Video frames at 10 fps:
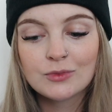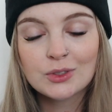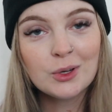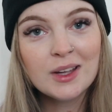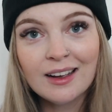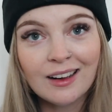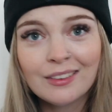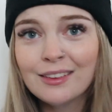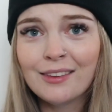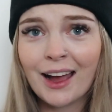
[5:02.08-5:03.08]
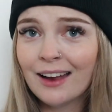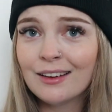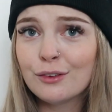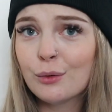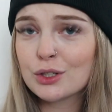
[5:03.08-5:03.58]
So yeah, other than that,
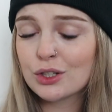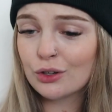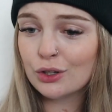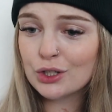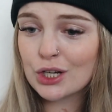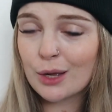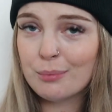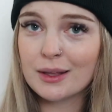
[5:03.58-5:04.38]
if you're watching on YouTube,